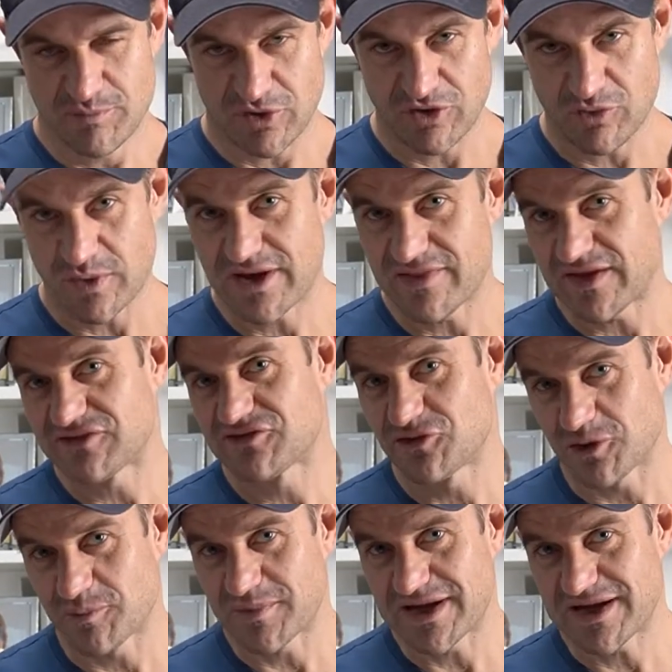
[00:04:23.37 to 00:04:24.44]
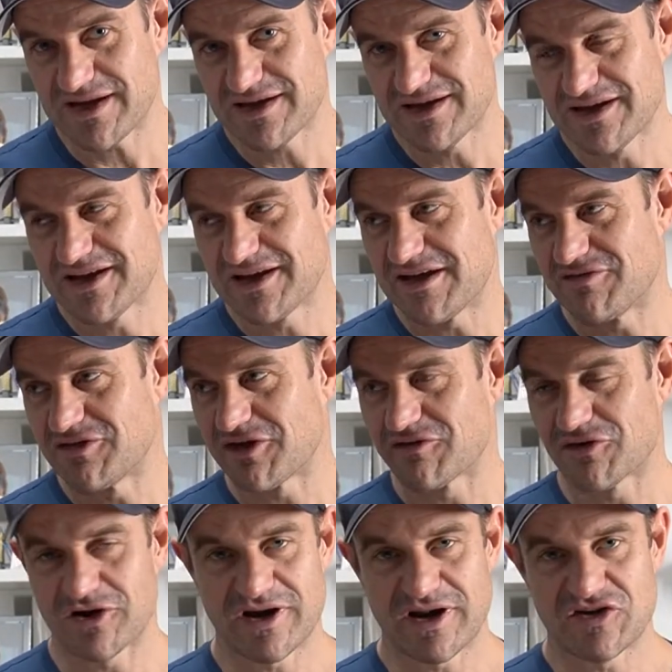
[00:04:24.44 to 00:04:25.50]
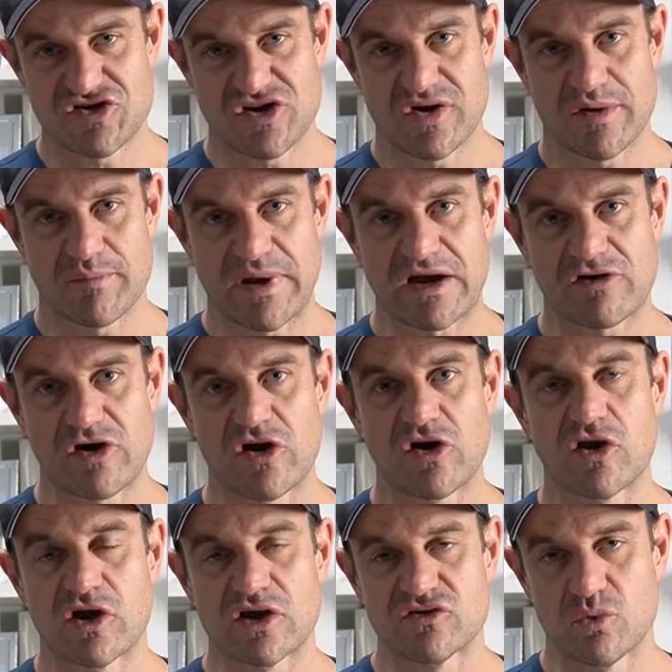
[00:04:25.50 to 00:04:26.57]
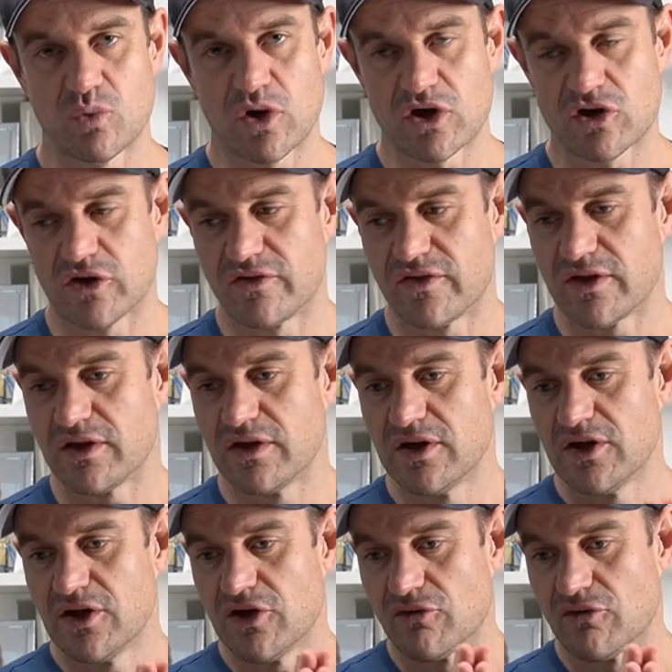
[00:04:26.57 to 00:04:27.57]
By the way, that's not me. Even though I've got an engineering background, I like to work on the,